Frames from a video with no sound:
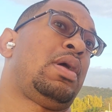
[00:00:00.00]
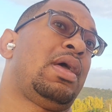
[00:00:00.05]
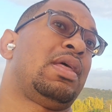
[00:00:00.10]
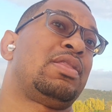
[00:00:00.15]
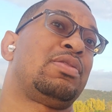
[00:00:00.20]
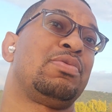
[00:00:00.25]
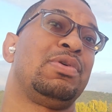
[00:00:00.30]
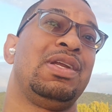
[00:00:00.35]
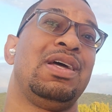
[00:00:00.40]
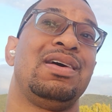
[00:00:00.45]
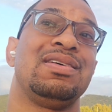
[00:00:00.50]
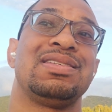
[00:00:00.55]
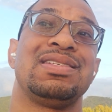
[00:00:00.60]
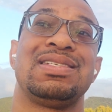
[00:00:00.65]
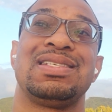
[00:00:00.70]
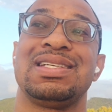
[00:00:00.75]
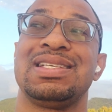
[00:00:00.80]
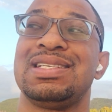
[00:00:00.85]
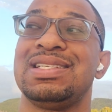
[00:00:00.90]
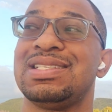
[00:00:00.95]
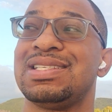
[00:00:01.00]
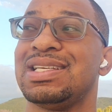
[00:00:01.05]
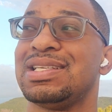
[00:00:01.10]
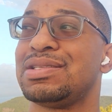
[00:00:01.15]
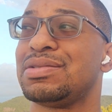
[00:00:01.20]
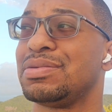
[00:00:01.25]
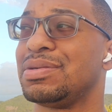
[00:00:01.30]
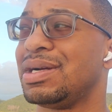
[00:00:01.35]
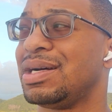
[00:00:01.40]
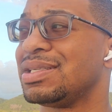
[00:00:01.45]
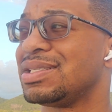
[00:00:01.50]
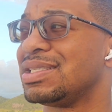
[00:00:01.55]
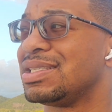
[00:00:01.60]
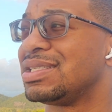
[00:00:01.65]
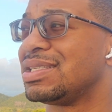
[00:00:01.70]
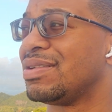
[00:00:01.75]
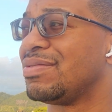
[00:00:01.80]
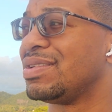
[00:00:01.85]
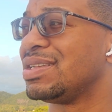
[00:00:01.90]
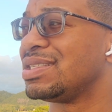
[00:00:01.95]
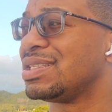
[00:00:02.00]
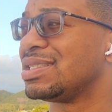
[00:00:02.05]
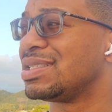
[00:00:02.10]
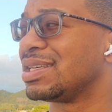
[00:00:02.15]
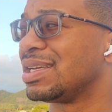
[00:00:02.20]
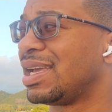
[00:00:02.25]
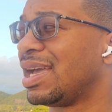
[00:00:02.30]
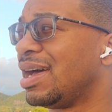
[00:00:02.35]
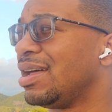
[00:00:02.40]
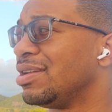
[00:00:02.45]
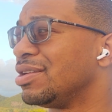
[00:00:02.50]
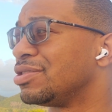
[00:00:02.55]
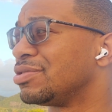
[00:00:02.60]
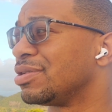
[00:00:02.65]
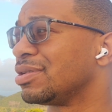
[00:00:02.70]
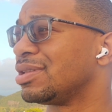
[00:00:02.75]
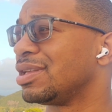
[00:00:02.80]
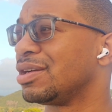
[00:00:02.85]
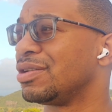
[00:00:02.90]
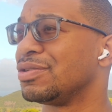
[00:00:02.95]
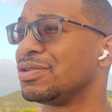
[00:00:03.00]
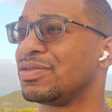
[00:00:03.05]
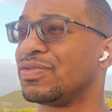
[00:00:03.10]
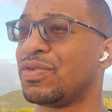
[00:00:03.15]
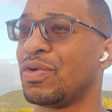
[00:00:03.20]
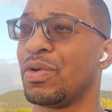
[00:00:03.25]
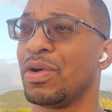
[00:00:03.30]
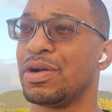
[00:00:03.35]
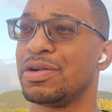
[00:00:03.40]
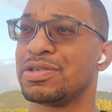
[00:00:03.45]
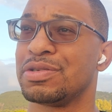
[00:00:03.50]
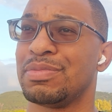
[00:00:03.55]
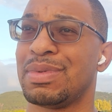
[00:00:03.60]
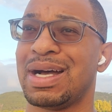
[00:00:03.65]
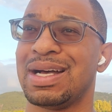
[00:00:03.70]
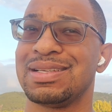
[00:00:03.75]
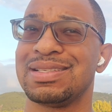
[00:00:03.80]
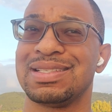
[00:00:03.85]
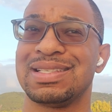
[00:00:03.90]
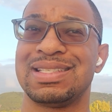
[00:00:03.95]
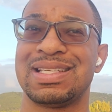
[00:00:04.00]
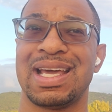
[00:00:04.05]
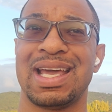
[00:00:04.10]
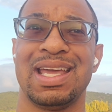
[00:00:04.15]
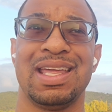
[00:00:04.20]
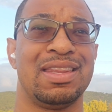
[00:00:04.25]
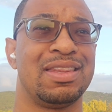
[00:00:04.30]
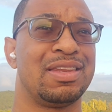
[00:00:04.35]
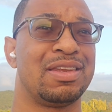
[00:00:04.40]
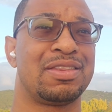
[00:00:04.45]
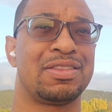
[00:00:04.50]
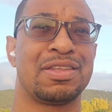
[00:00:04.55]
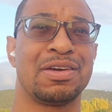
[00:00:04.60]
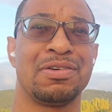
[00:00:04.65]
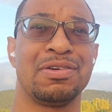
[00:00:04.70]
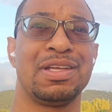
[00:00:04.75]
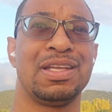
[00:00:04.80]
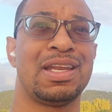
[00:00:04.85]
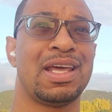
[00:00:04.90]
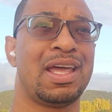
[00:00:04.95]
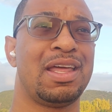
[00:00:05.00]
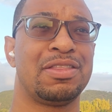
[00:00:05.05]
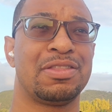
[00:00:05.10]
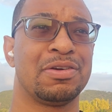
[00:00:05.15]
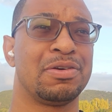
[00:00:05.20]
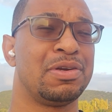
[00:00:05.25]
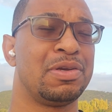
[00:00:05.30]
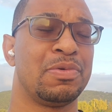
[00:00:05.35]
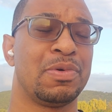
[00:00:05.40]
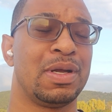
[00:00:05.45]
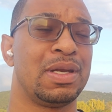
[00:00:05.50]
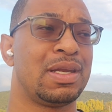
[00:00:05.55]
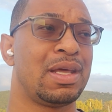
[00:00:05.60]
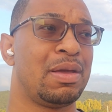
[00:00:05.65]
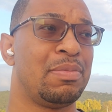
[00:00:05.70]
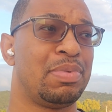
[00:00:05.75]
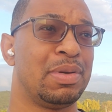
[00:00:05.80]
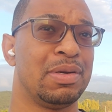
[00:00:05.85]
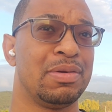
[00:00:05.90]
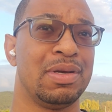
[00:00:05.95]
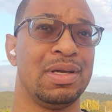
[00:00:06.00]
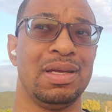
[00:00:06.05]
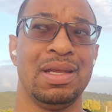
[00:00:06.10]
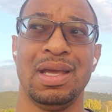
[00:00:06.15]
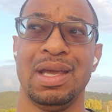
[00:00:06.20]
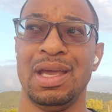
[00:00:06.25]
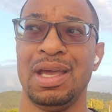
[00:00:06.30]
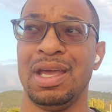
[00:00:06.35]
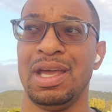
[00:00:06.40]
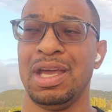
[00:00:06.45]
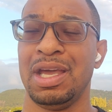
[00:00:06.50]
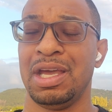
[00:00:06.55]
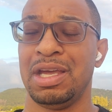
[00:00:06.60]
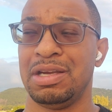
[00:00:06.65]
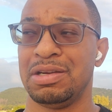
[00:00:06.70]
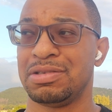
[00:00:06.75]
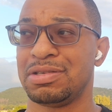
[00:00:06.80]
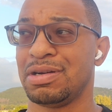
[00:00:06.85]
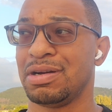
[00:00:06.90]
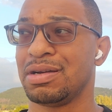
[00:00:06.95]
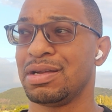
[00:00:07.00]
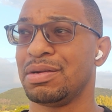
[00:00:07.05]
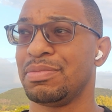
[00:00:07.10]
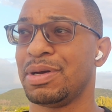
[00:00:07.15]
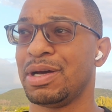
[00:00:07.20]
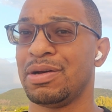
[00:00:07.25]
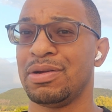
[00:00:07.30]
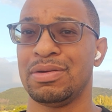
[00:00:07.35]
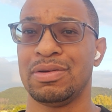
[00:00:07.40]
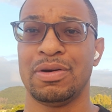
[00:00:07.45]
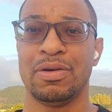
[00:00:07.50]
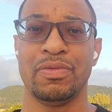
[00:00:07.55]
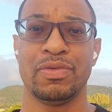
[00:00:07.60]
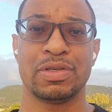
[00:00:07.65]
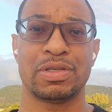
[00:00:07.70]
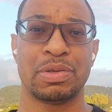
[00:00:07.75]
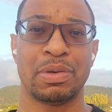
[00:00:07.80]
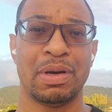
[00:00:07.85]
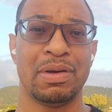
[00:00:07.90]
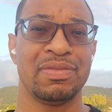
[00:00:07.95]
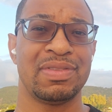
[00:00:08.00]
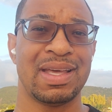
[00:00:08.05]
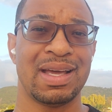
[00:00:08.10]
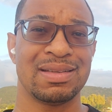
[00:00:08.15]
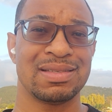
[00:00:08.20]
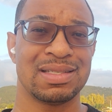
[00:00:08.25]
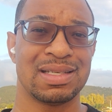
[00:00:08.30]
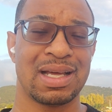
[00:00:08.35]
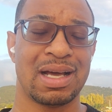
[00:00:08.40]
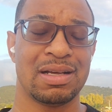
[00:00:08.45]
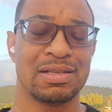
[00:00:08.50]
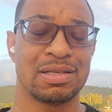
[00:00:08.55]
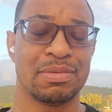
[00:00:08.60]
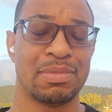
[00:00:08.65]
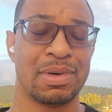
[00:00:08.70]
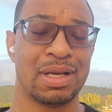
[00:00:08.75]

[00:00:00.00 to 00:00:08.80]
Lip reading: at $3.60, $3.70 a gallon, the truck that goes 400 miles a day in 31 day period, you're talking about over $12,000 a